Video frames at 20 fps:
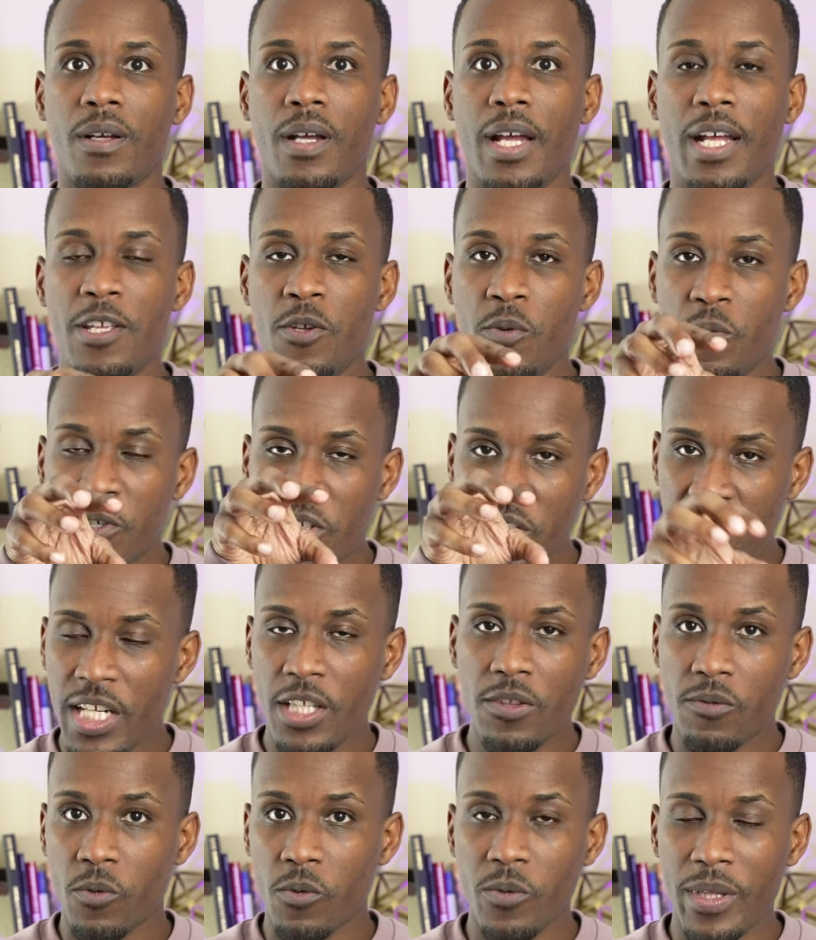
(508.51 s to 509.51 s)
And you see
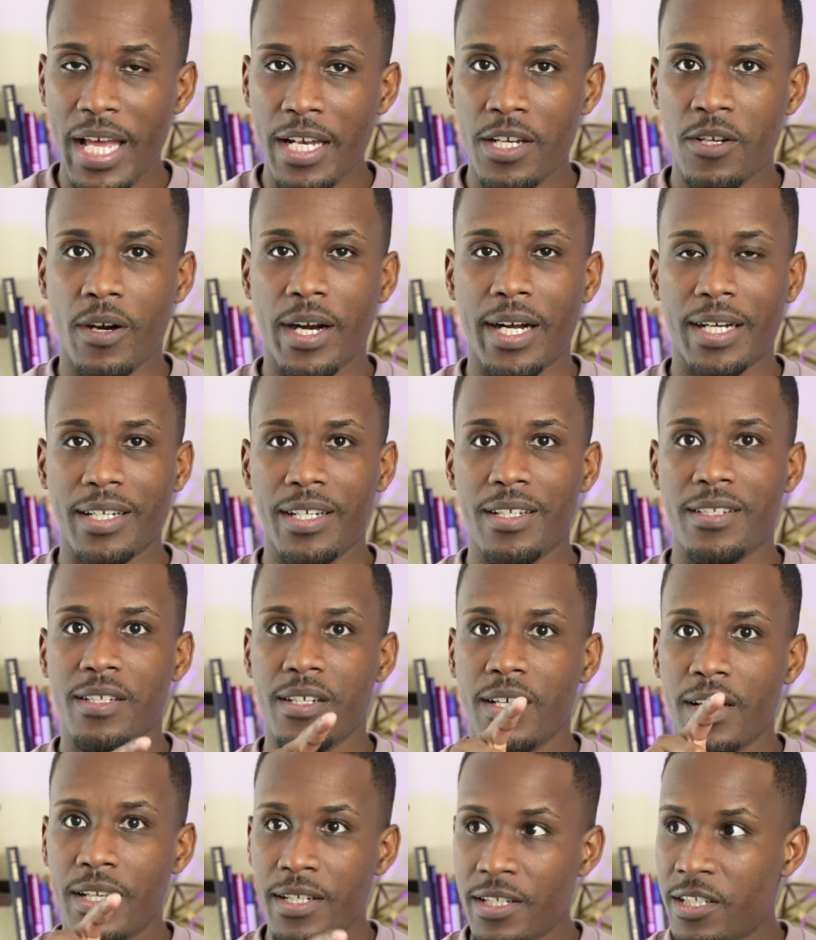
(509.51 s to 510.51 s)
through that darkness
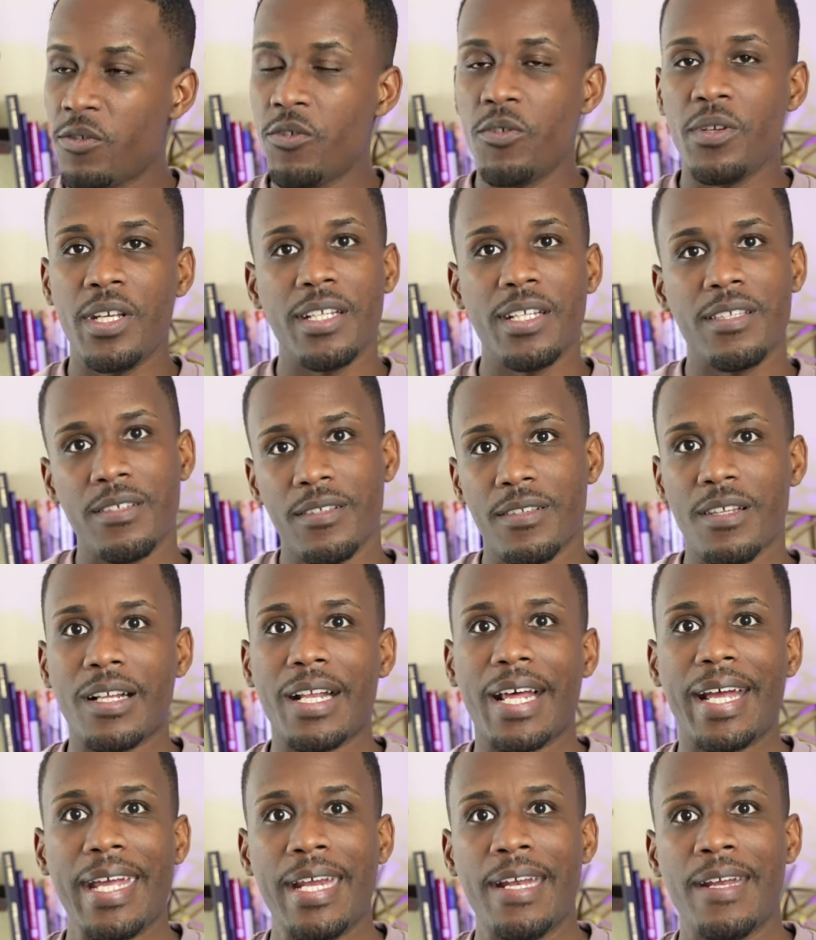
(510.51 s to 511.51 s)
until you get to the
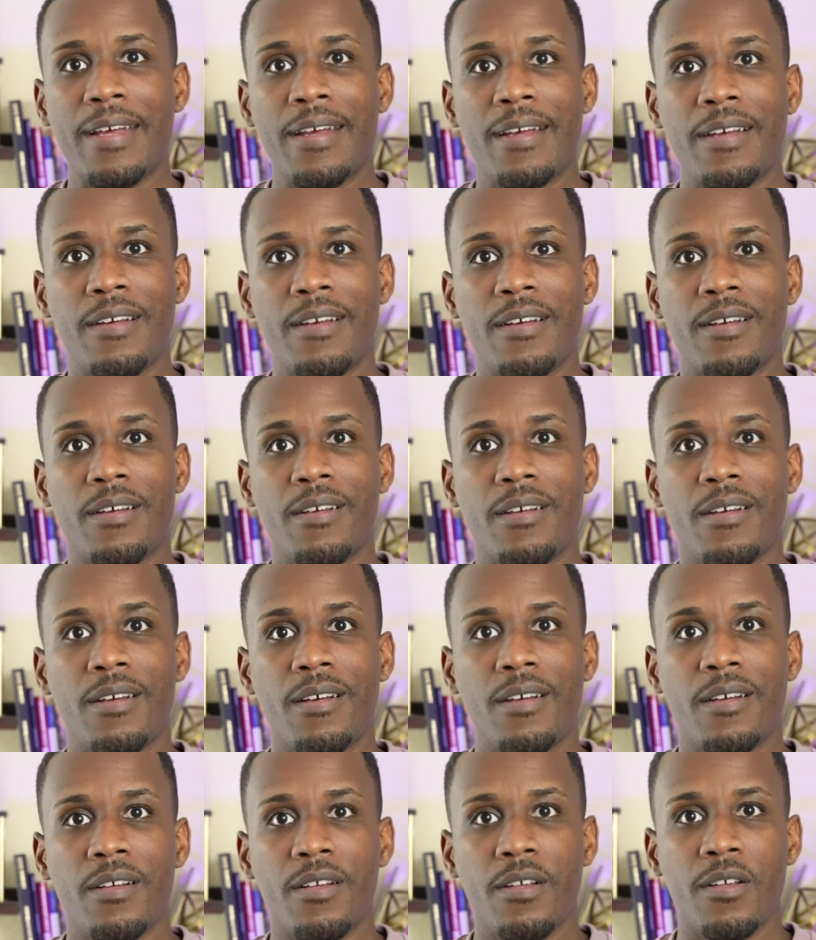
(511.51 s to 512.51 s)
light.
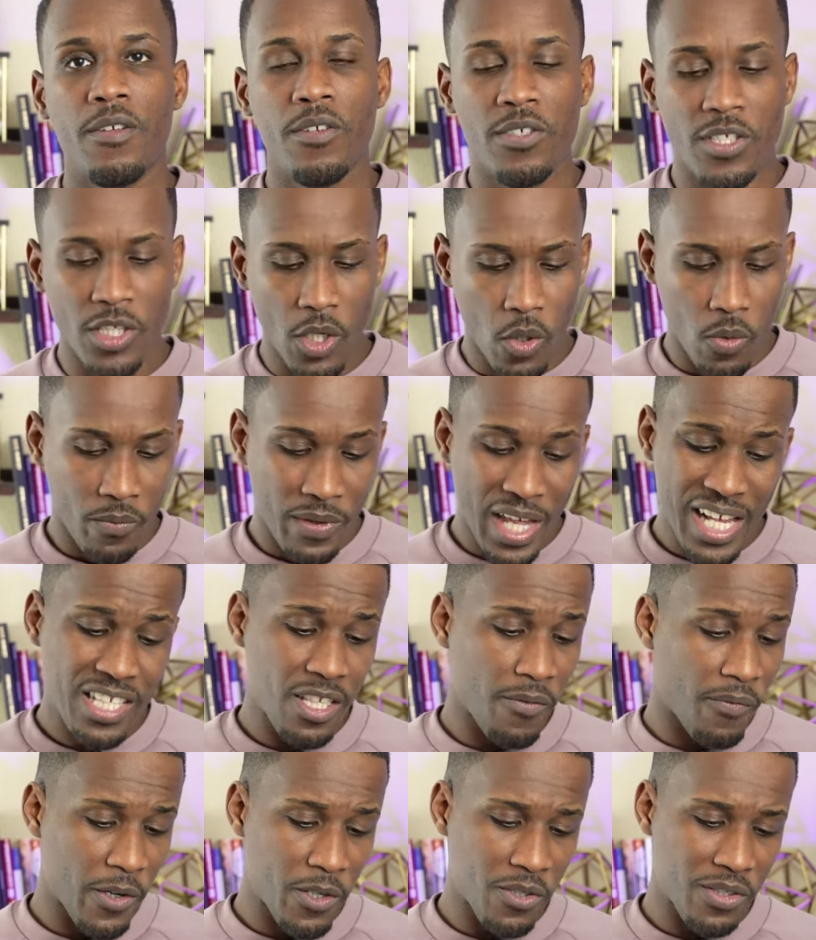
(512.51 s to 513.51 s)
So that's
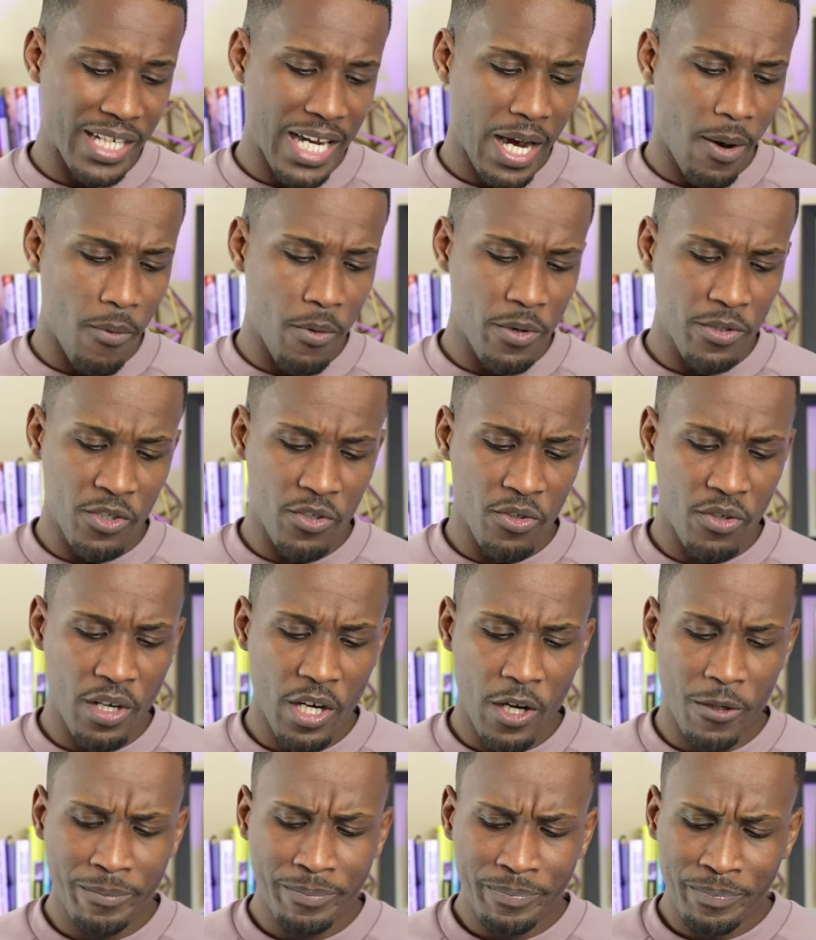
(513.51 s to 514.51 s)
the first thing I want you to
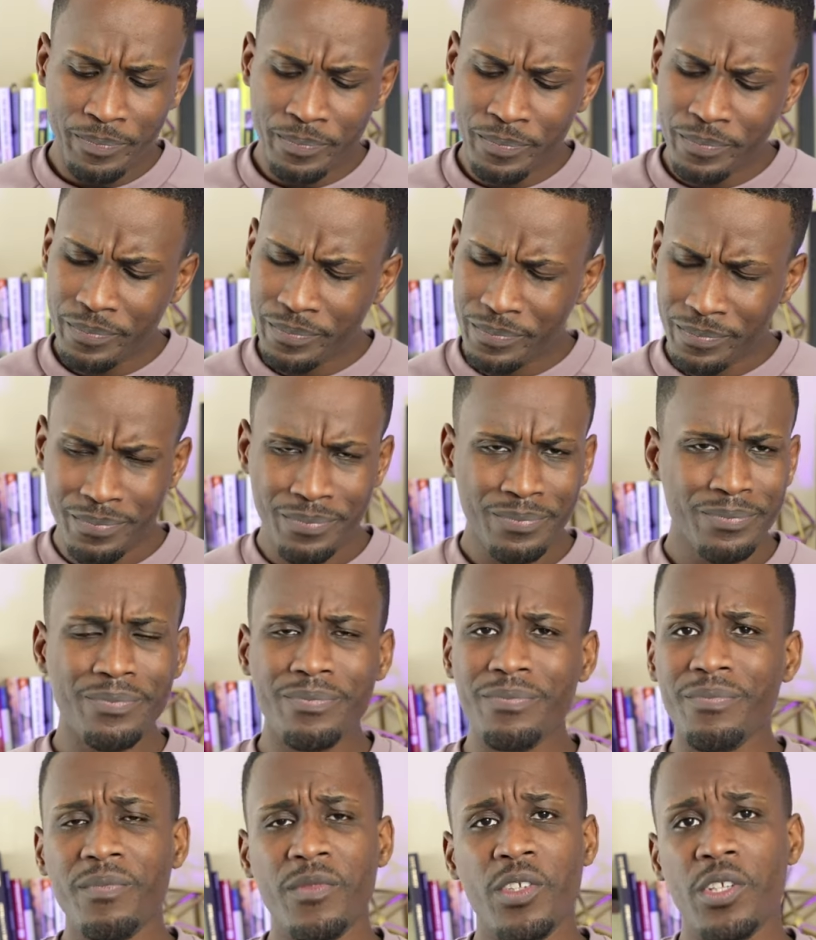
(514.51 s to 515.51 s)
know.
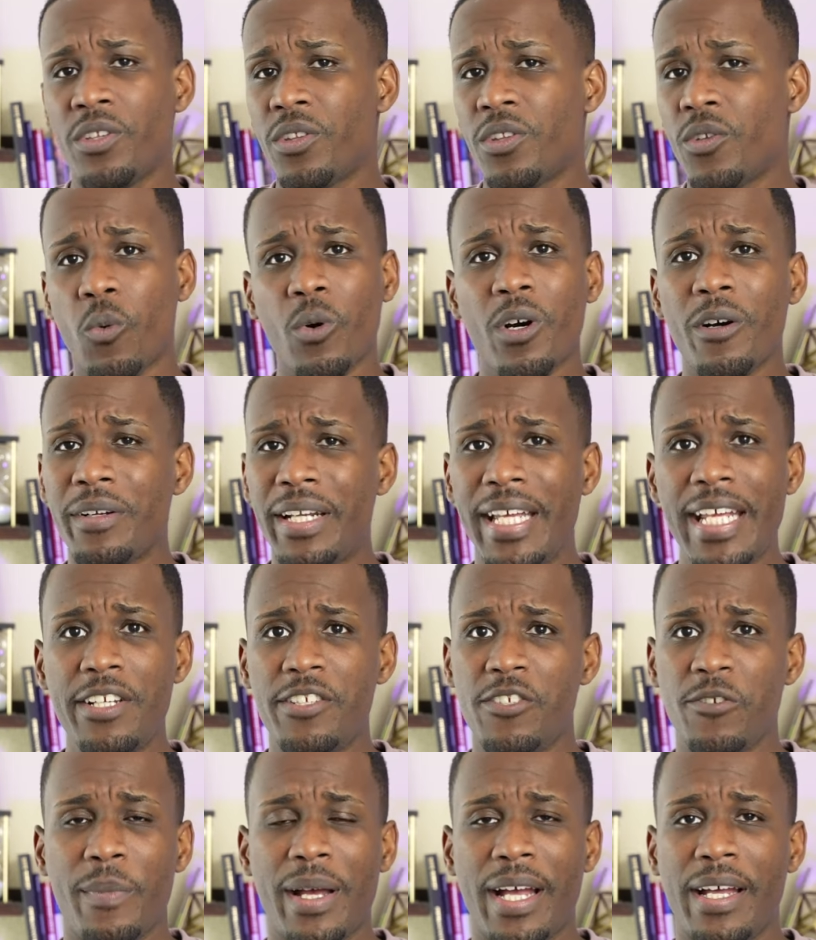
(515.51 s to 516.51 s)
The world
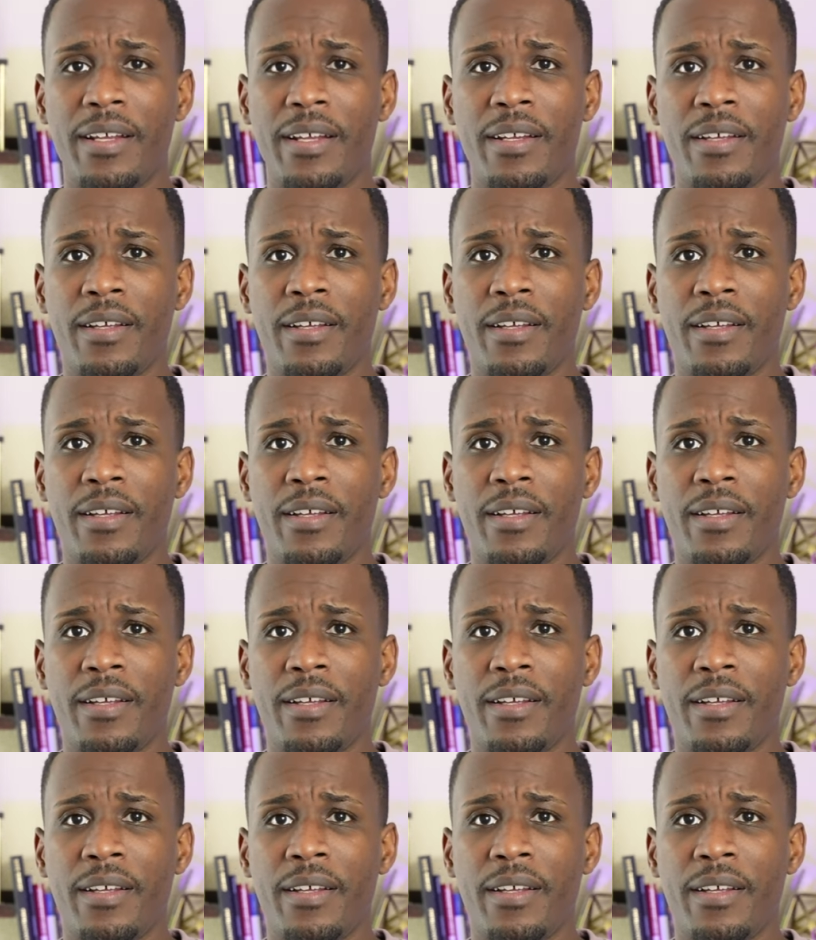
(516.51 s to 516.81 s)
needs you, man.